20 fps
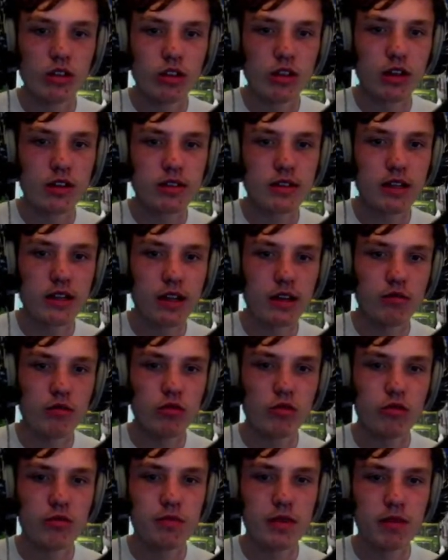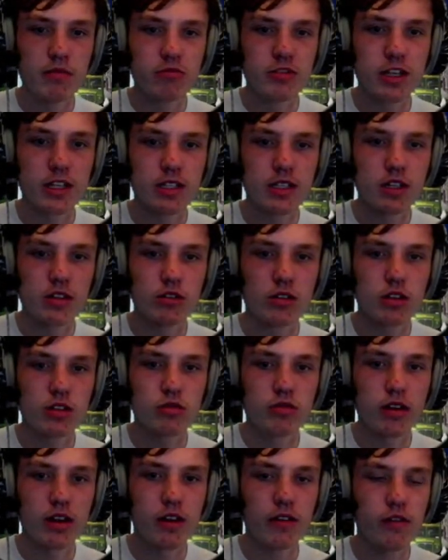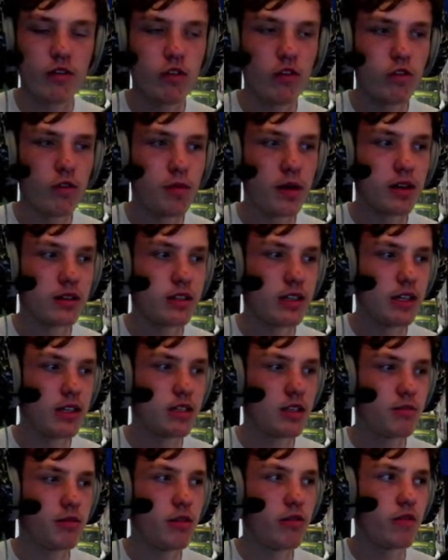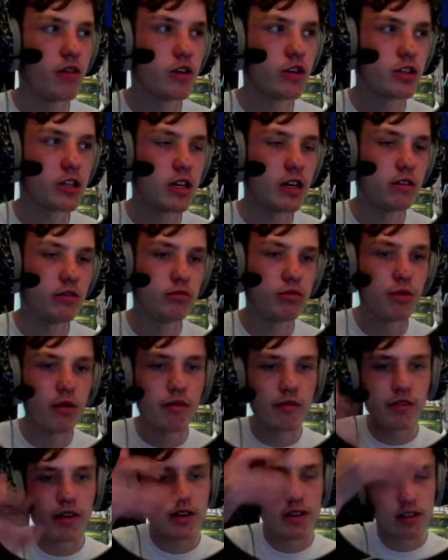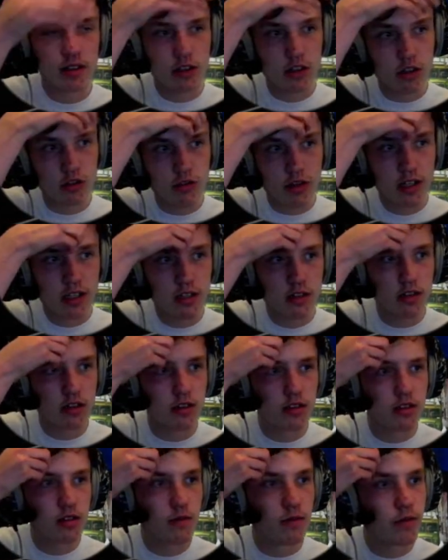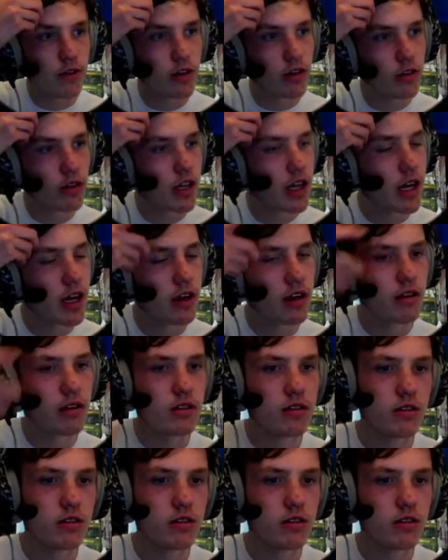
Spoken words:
Do exactly what will be presented on the 24th about TSW Rush Hour. Probably Riesa to Dresden, something on that.